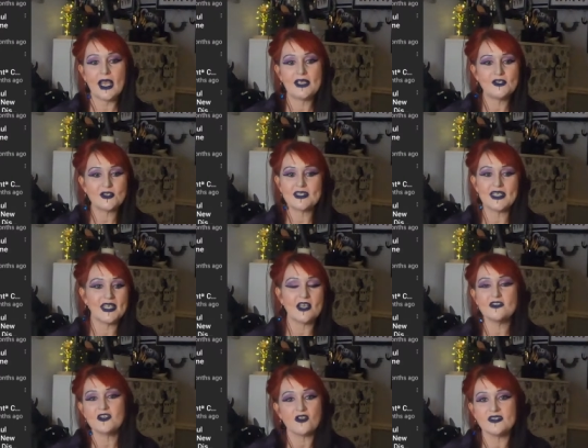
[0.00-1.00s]
I just think
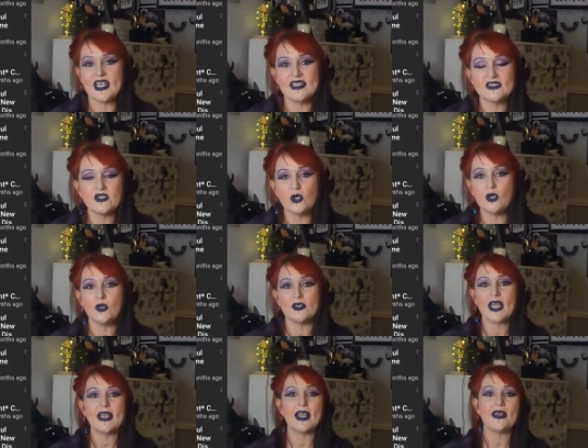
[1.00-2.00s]
her content's good,
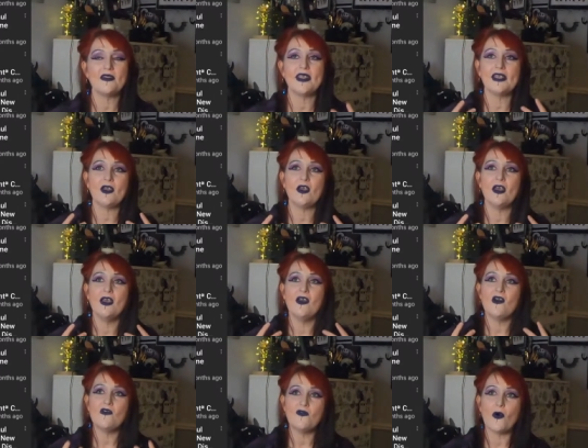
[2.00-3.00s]
and I think her
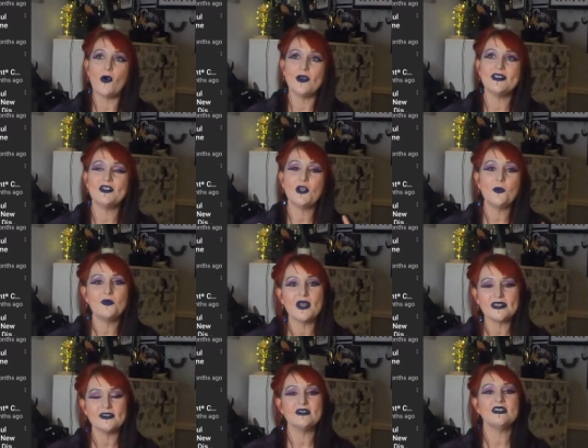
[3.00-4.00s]
voice and her
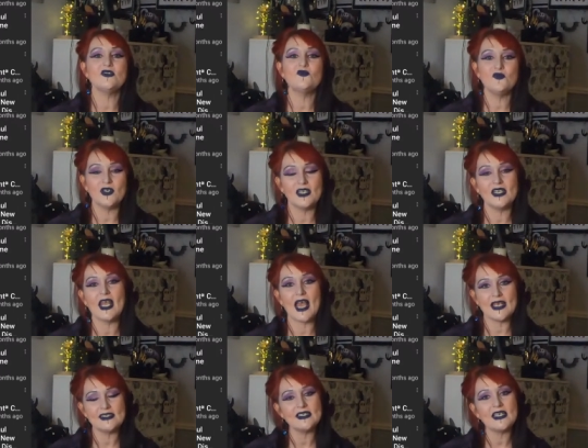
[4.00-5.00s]
presence is really
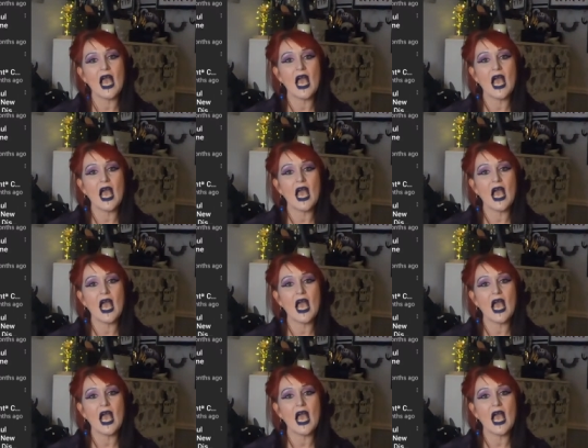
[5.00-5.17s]
nice and